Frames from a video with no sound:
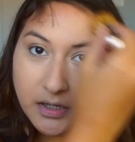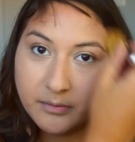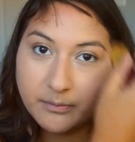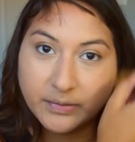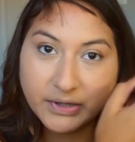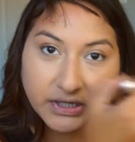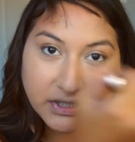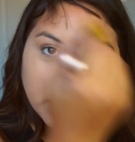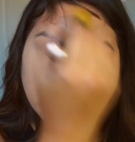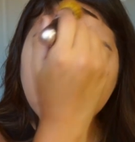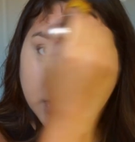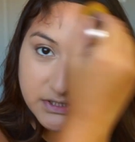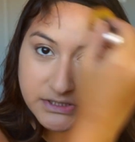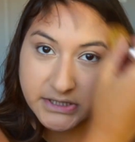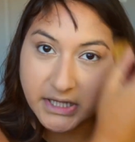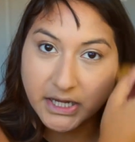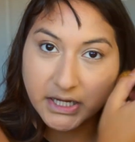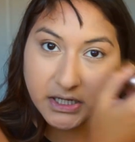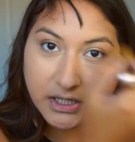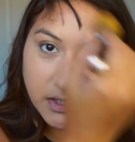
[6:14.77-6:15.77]
Bitch,
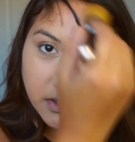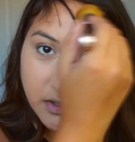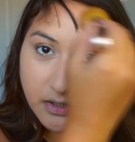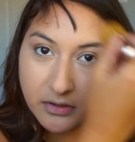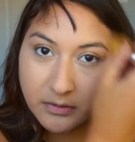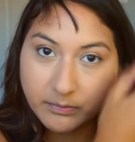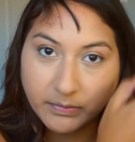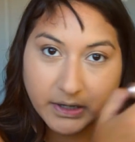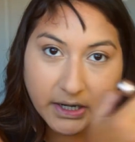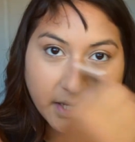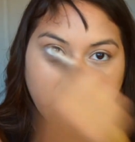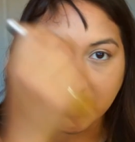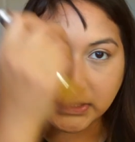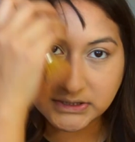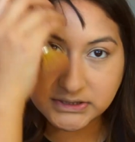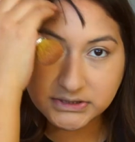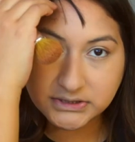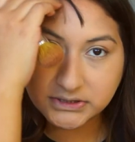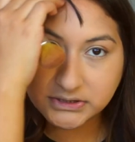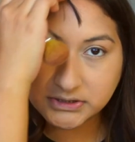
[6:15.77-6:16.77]
stay in your
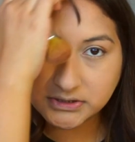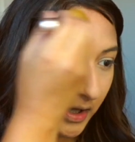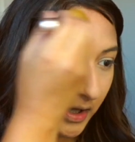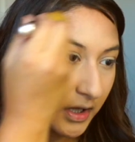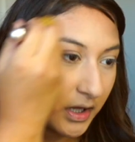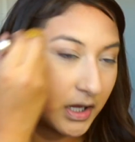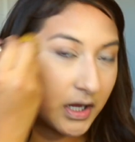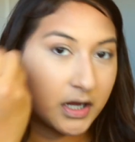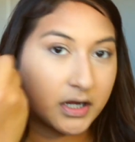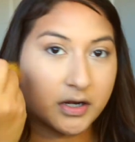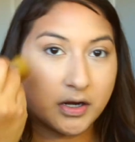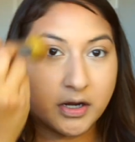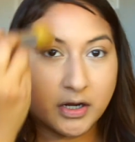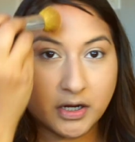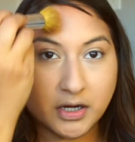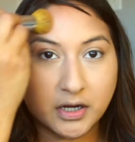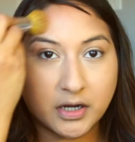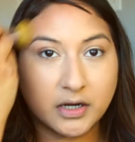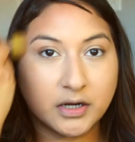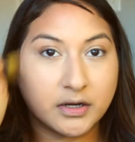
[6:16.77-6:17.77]
place. And
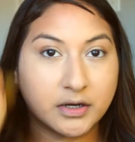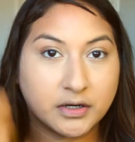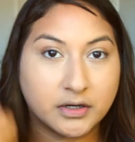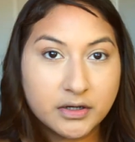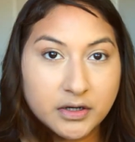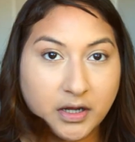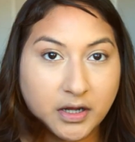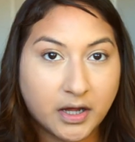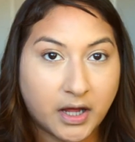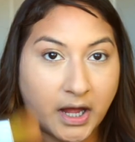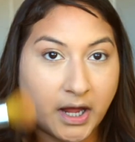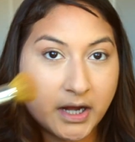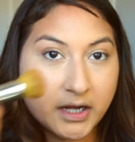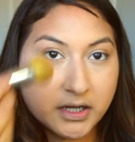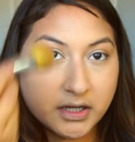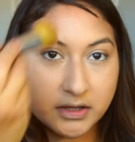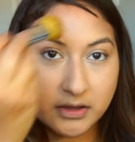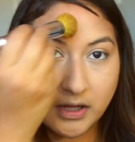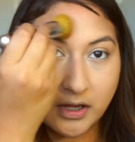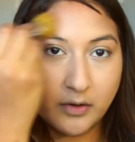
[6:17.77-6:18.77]

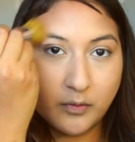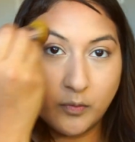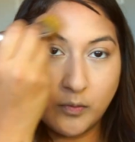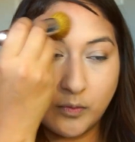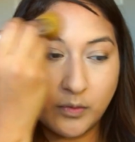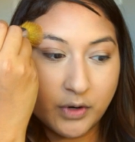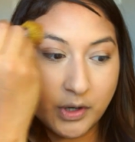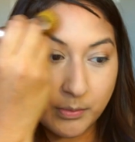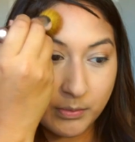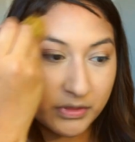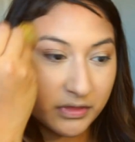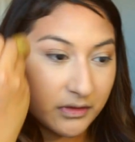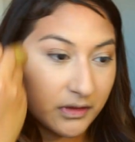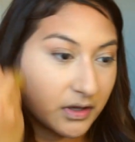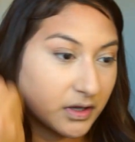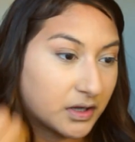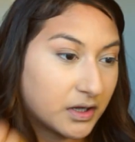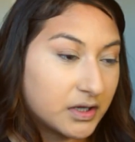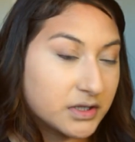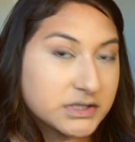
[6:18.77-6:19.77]
adding that warmth
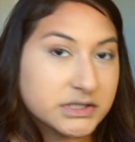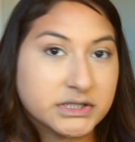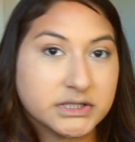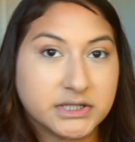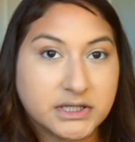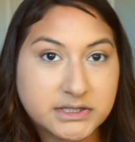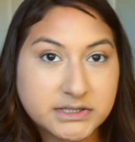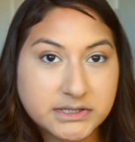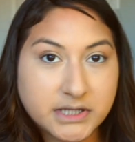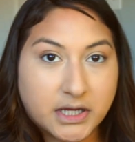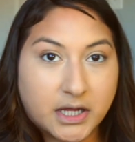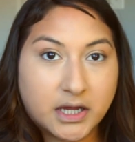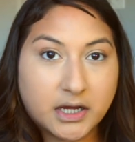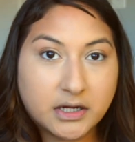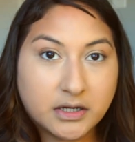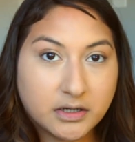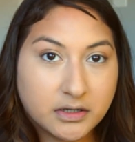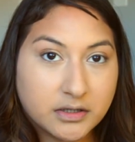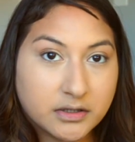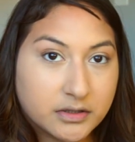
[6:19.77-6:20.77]
into the
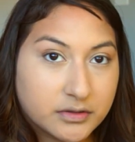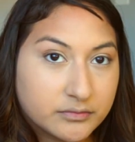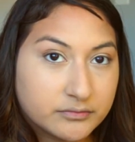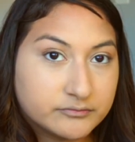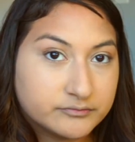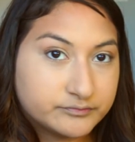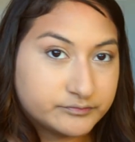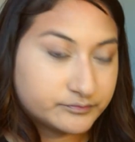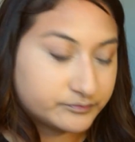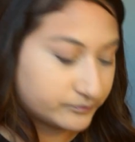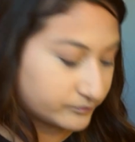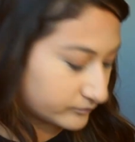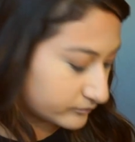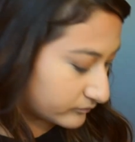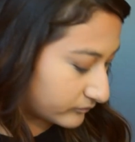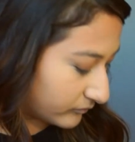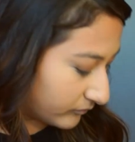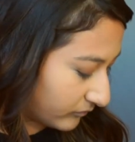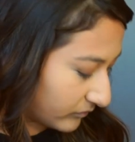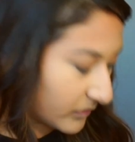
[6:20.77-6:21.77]
skin.
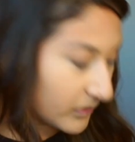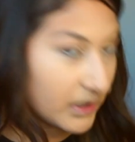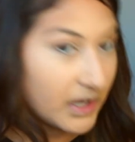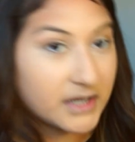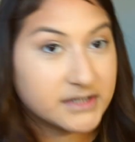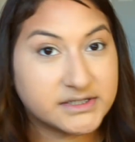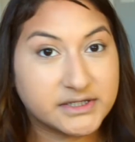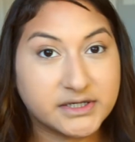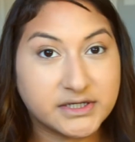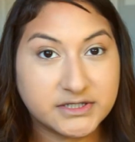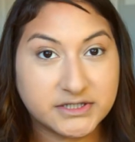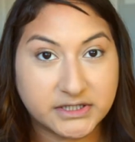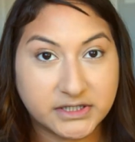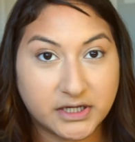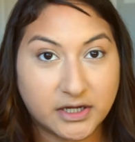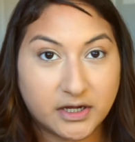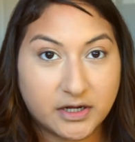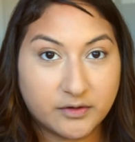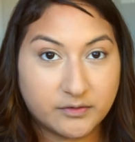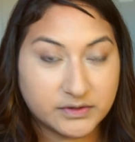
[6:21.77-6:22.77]
As you can see,
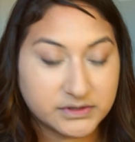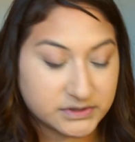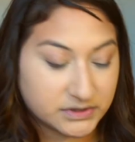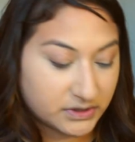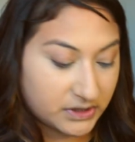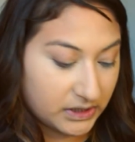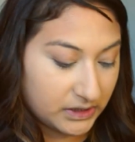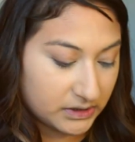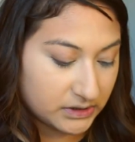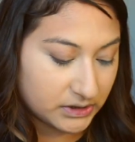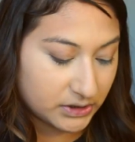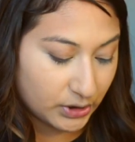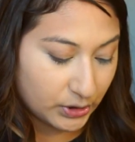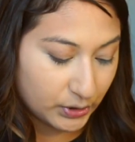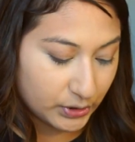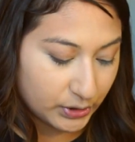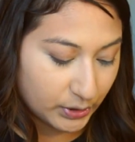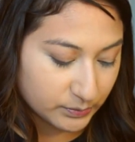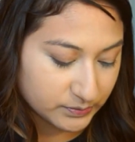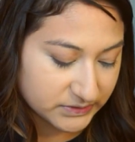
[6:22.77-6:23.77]
it was looking a
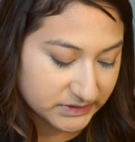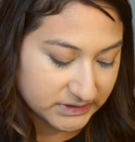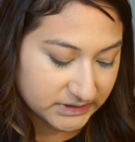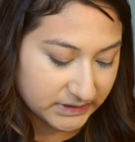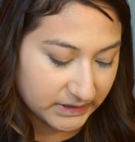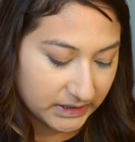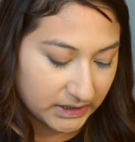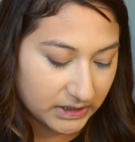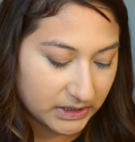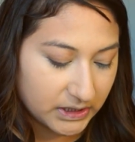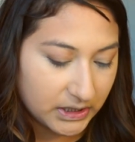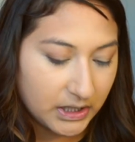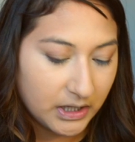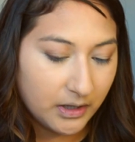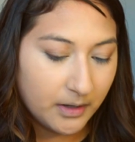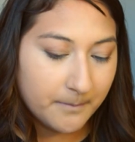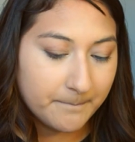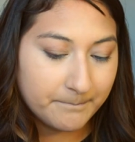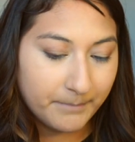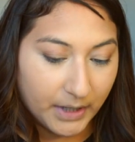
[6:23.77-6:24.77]
little ghostly,
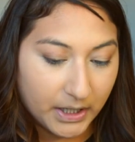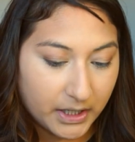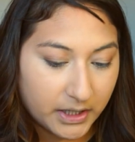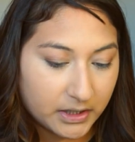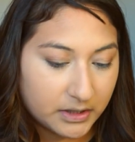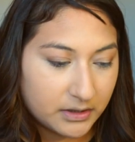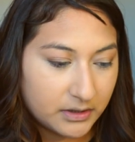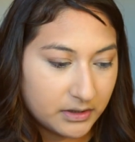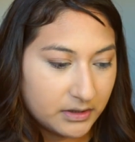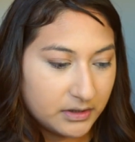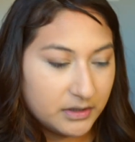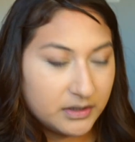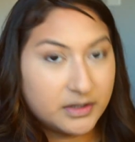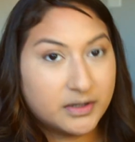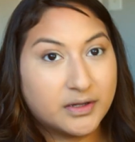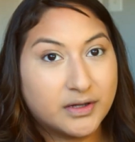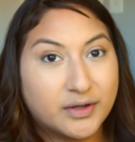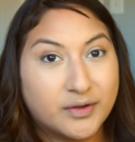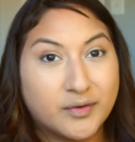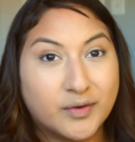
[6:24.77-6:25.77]
but
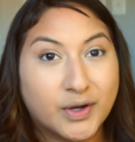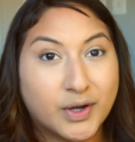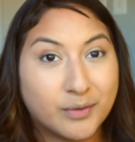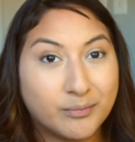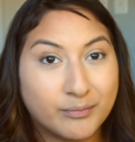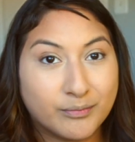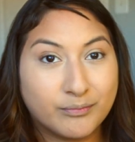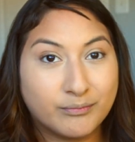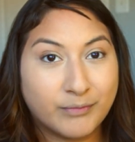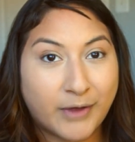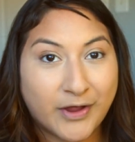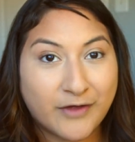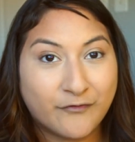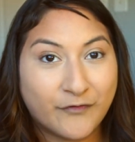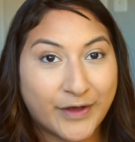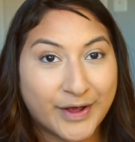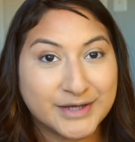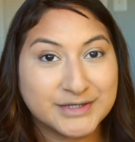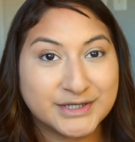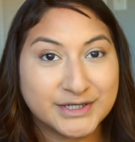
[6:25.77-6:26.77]
my
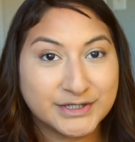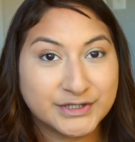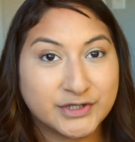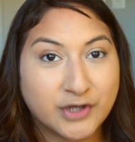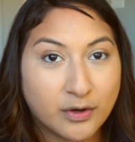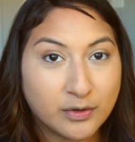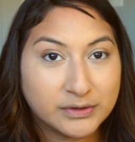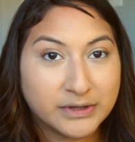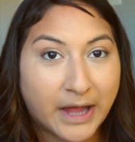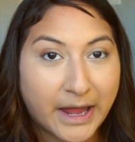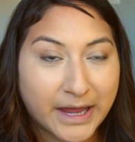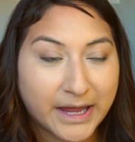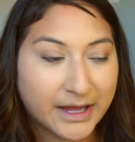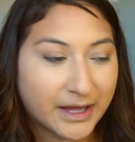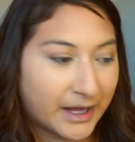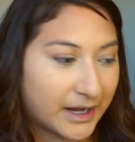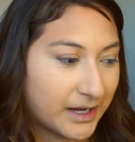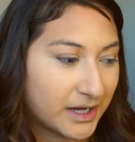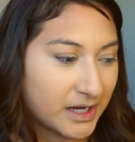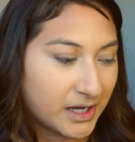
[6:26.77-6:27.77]
face is so light,
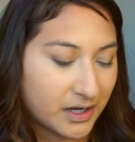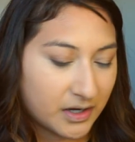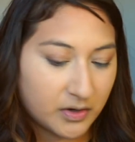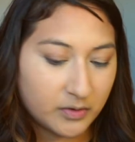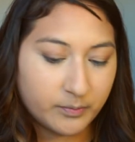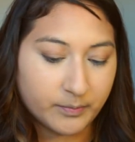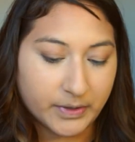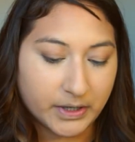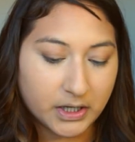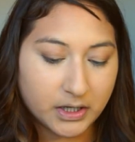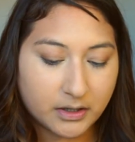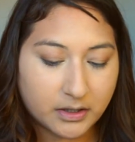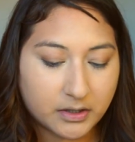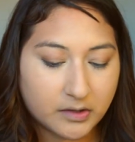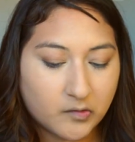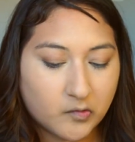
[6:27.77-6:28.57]
I can't help it.